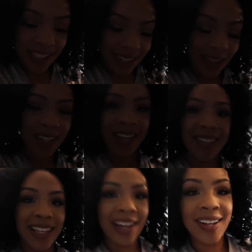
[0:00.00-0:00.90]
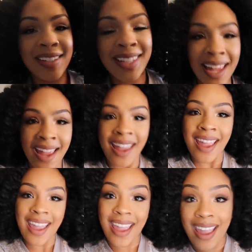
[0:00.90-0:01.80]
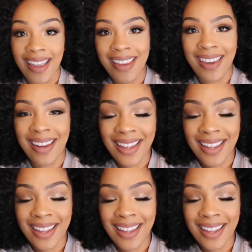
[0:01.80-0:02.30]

ready to go downstairs and get